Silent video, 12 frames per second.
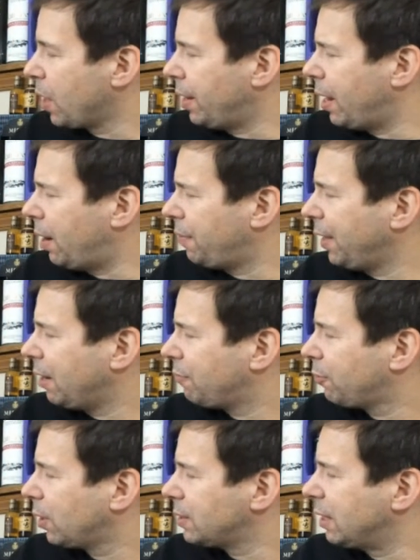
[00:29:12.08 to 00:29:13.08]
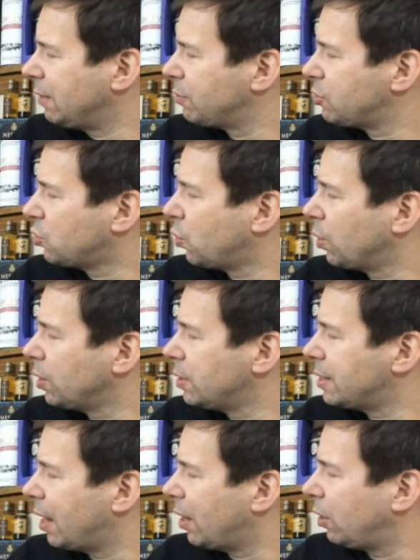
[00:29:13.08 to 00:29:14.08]
Now, I think I forgot to give a score to
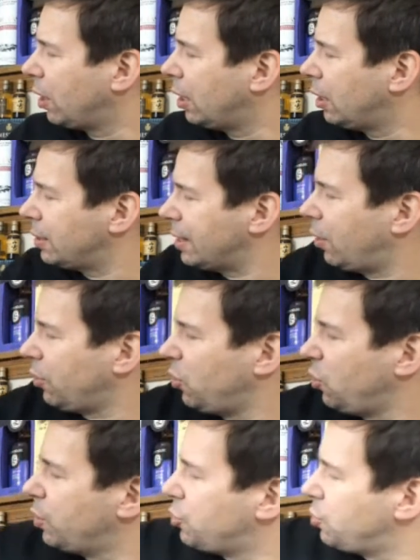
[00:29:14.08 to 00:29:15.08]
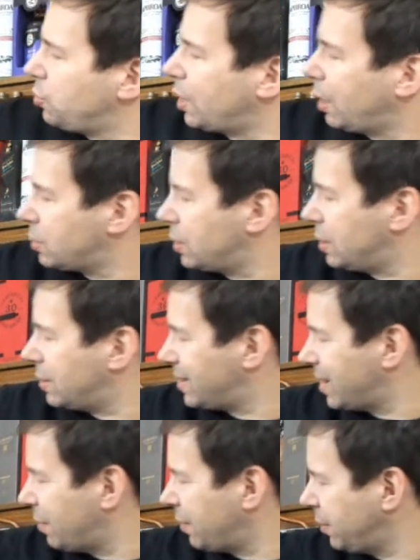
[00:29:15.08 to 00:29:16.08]
Dal U in
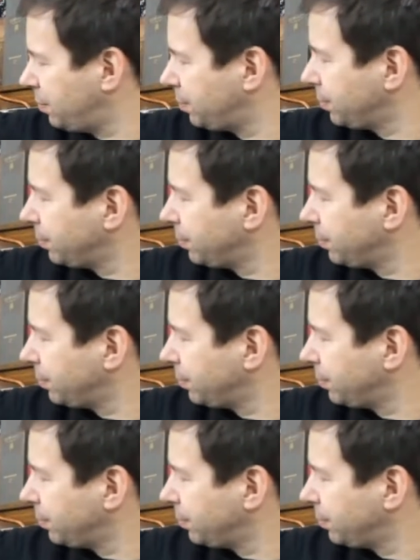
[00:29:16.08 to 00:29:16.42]
2007.